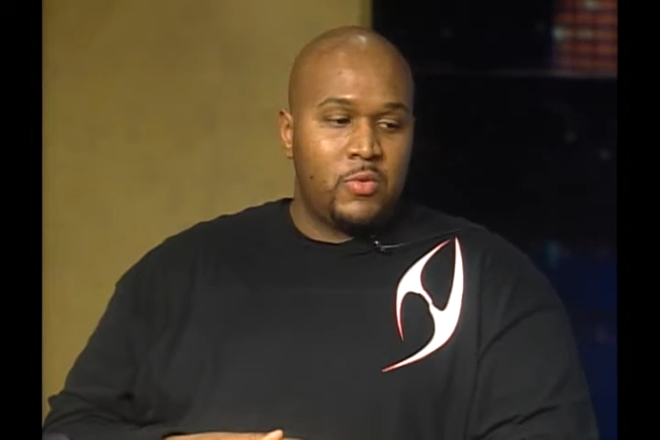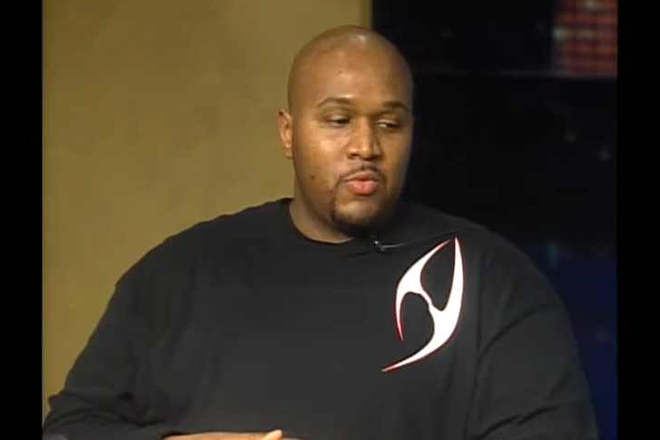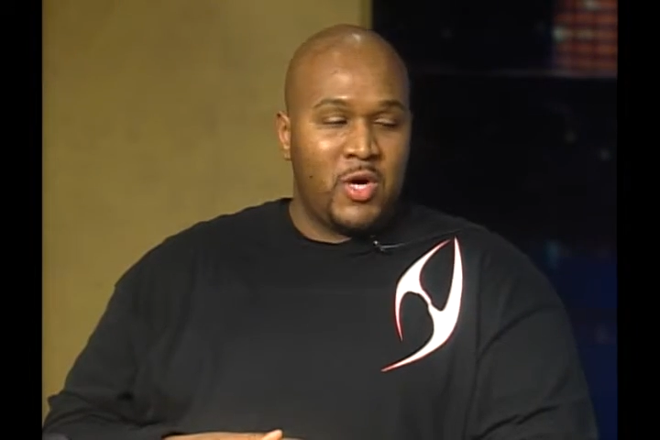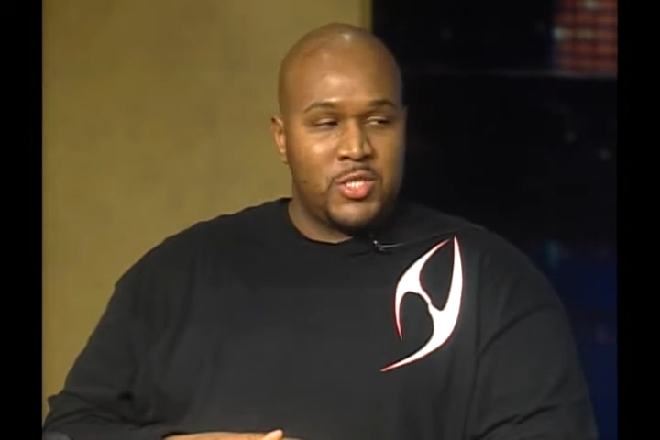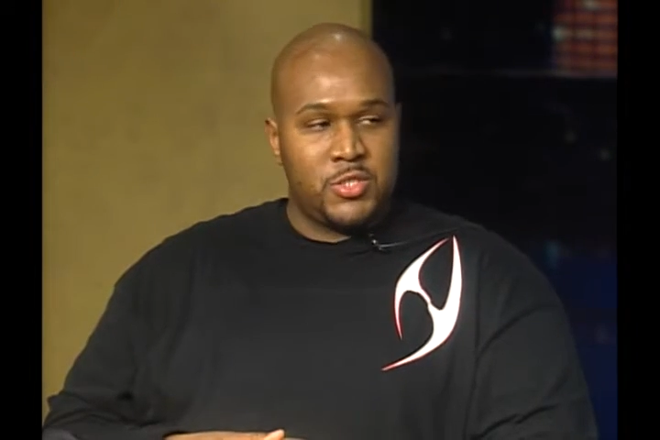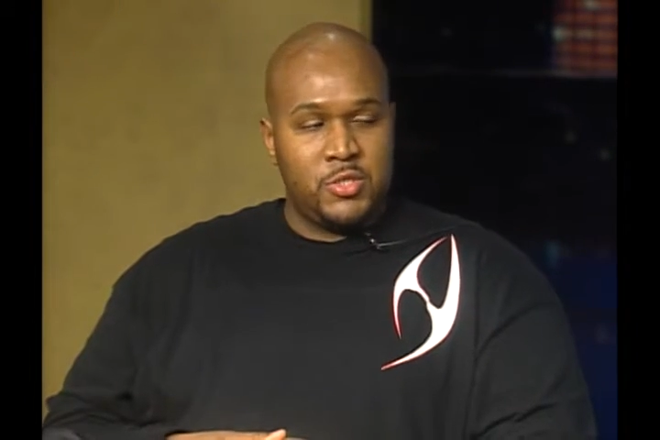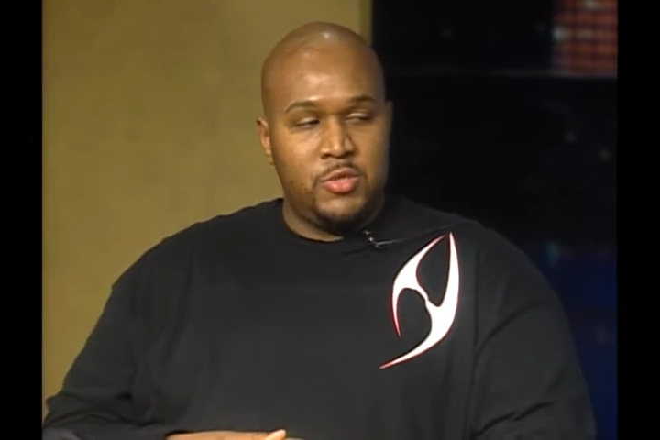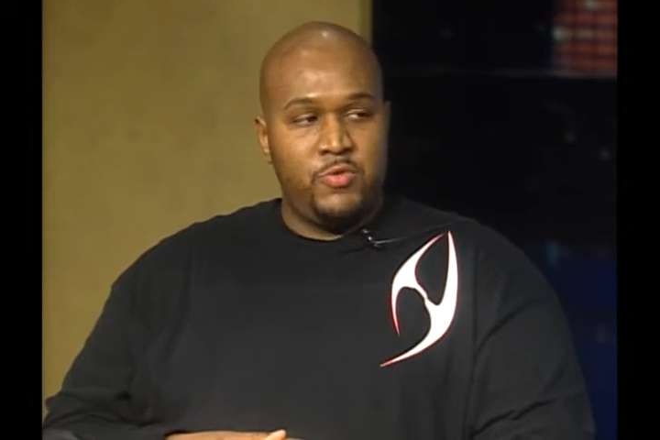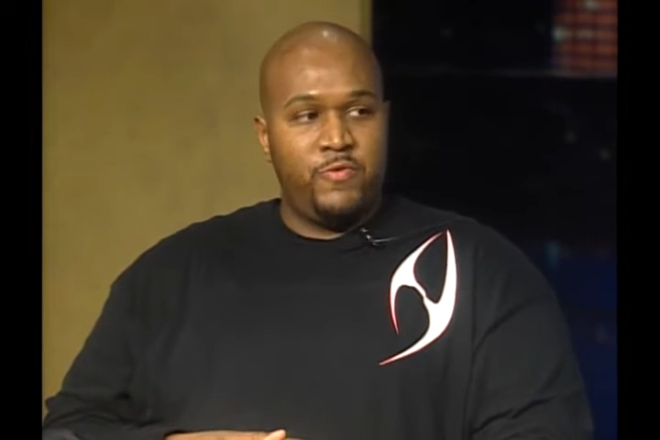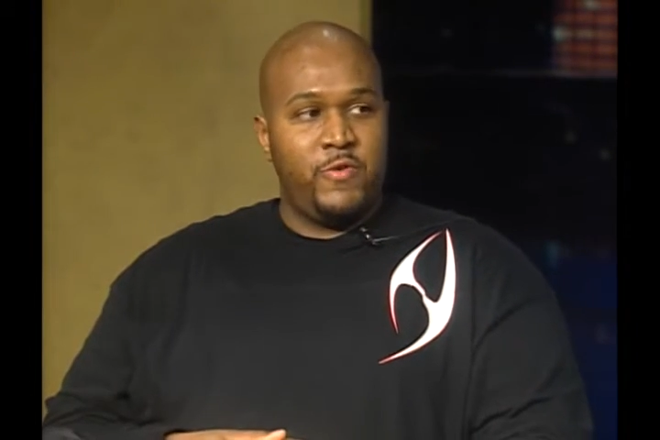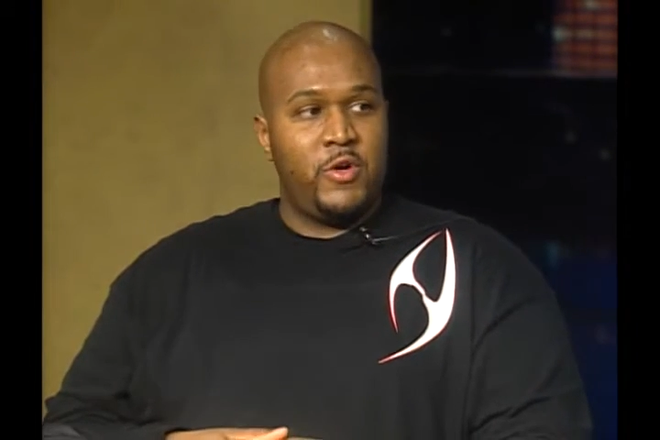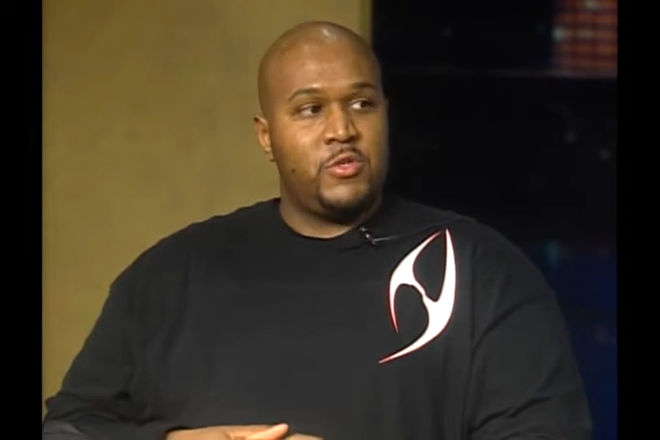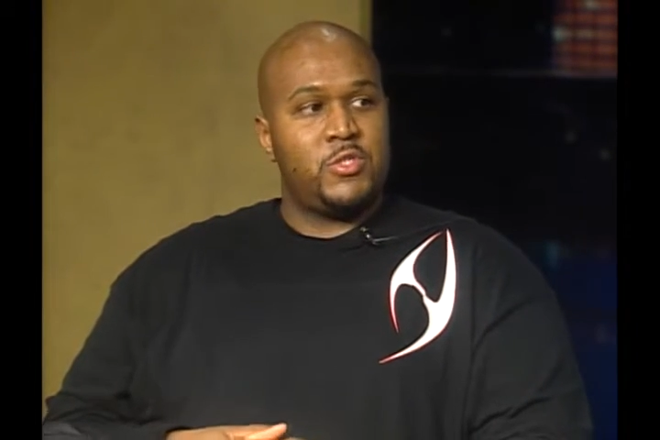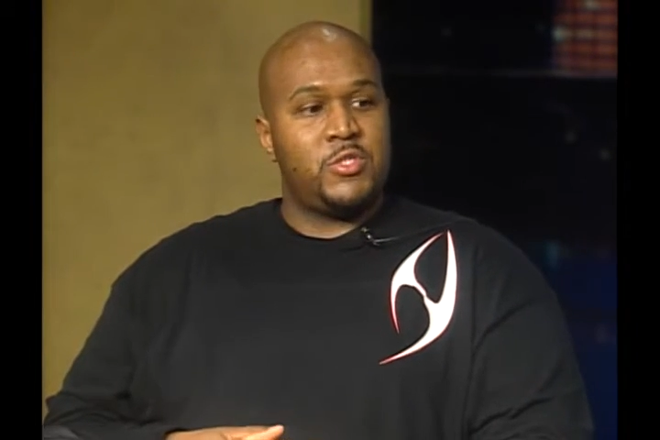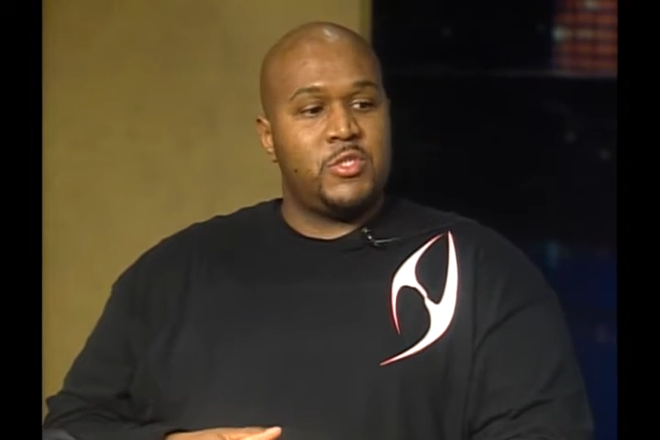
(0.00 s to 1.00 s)
Washington
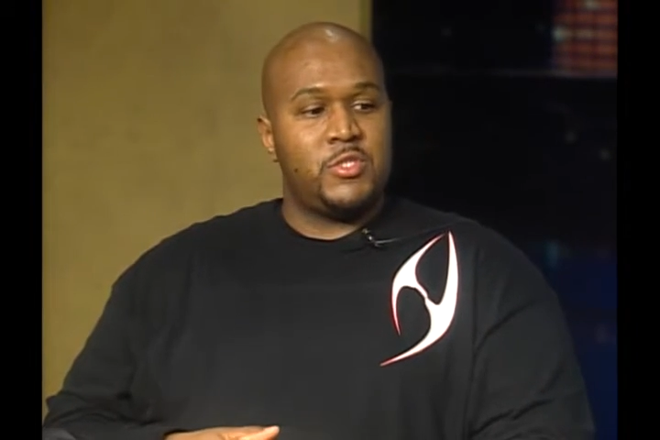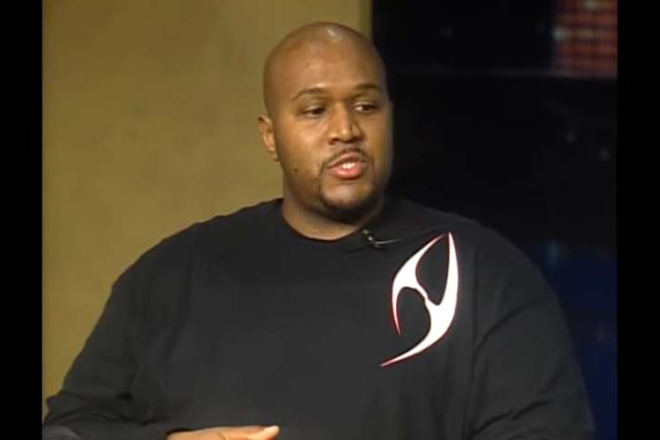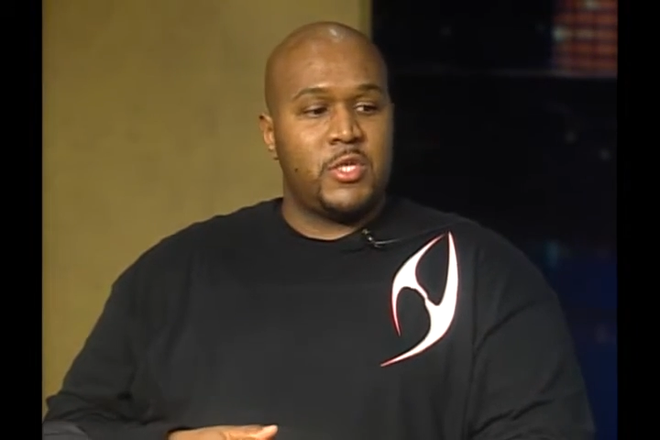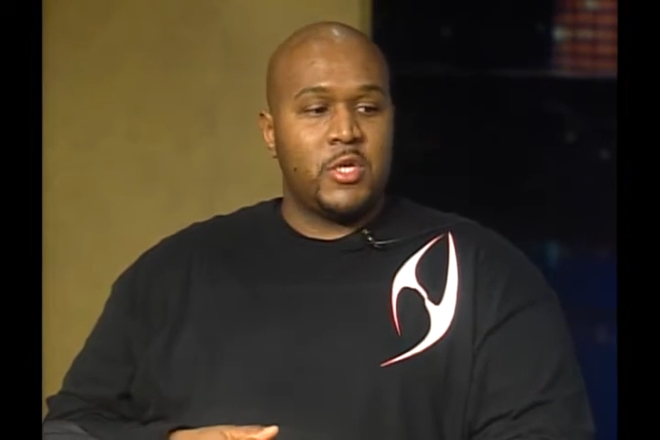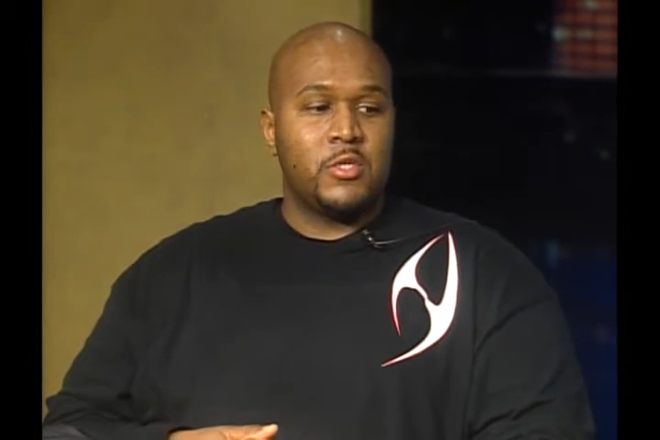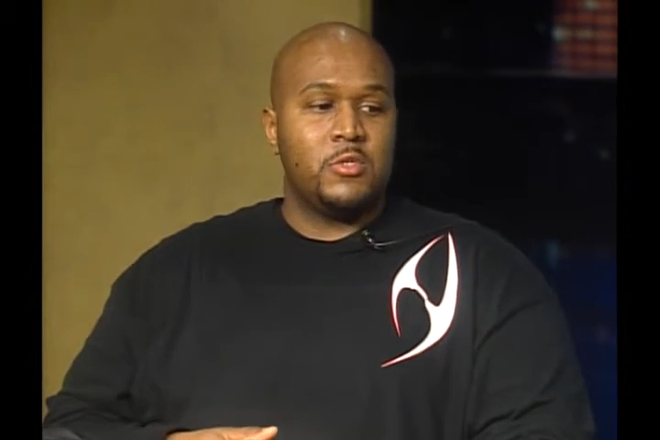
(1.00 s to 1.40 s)
University in St.